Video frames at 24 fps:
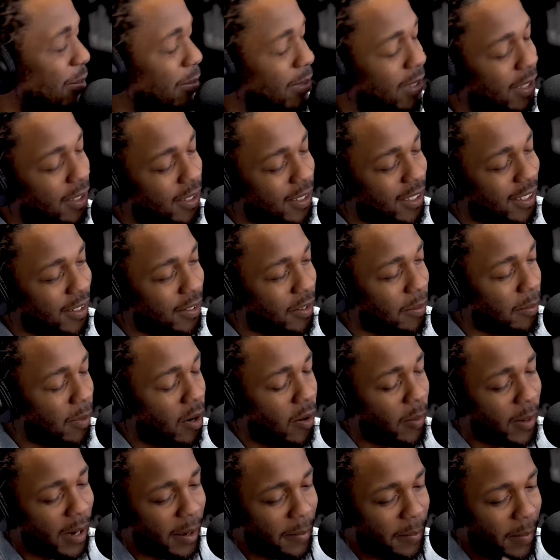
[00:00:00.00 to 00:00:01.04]
The
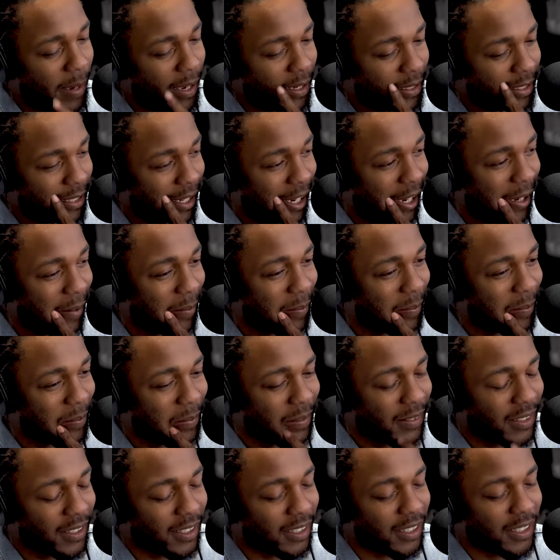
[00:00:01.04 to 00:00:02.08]
moment I met Top,
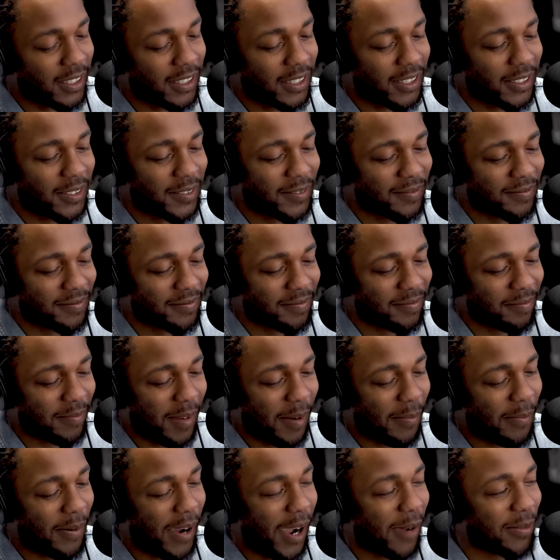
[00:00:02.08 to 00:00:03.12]

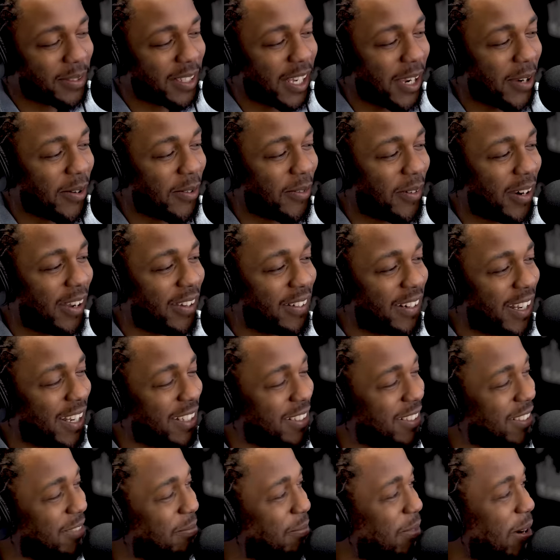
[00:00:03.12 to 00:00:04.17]
my Pops came around, they
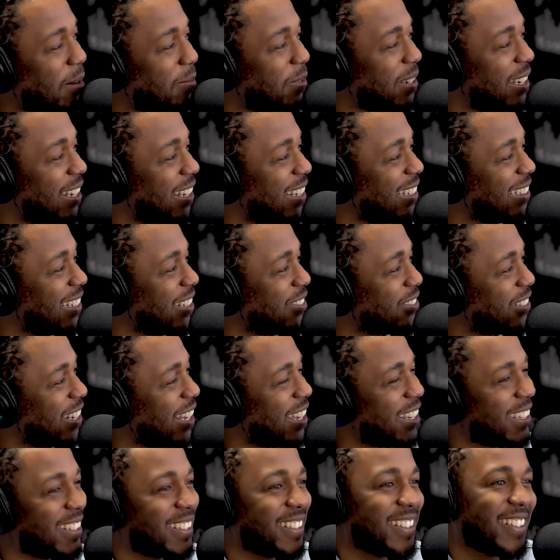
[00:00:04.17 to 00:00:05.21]
just bumped heads and they was
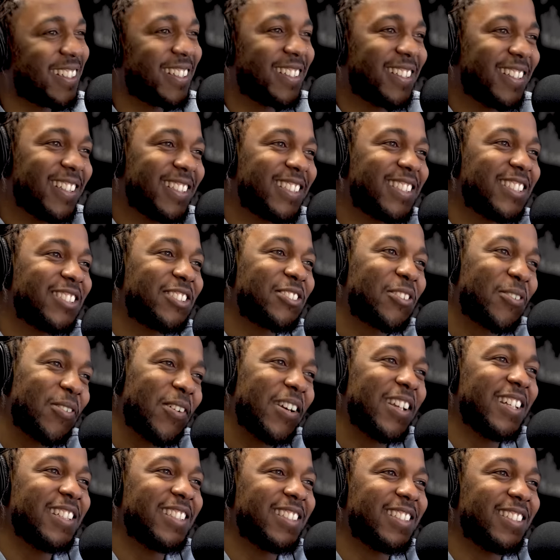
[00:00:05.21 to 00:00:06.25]
like, this is
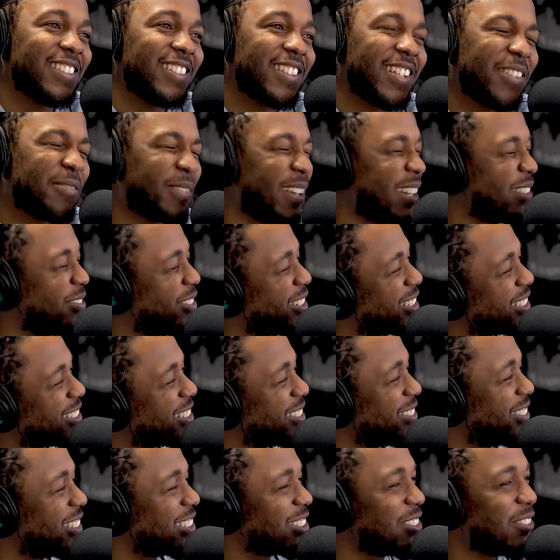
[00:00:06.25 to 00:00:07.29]
crazy. And I'm like,
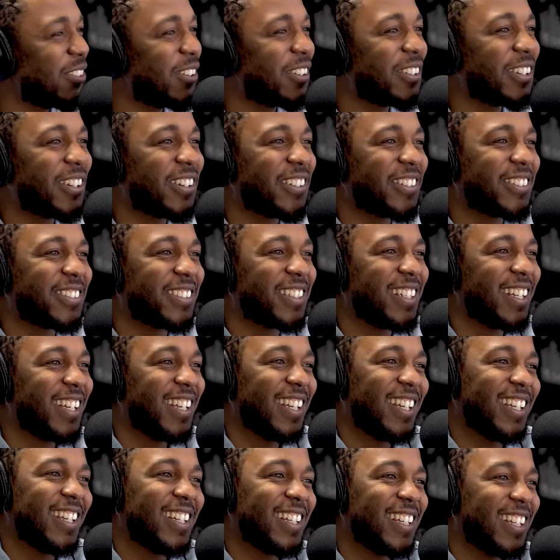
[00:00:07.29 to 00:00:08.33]
what's going on?
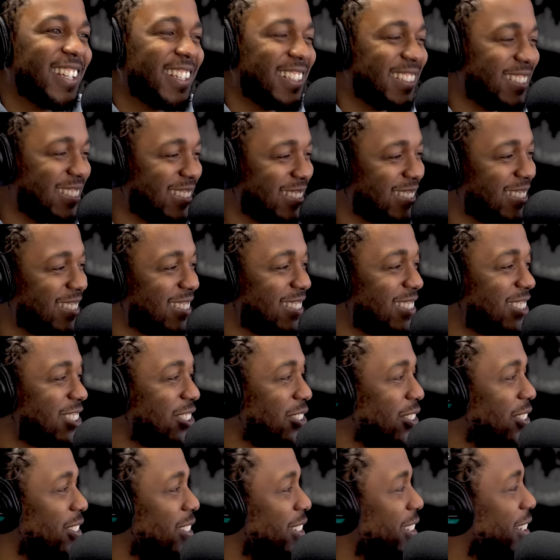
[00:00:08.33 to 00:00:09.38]
And
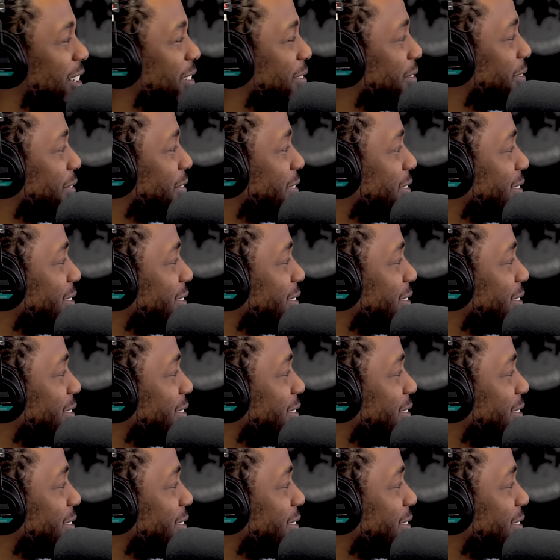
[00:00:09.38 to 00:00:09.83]
sure enough,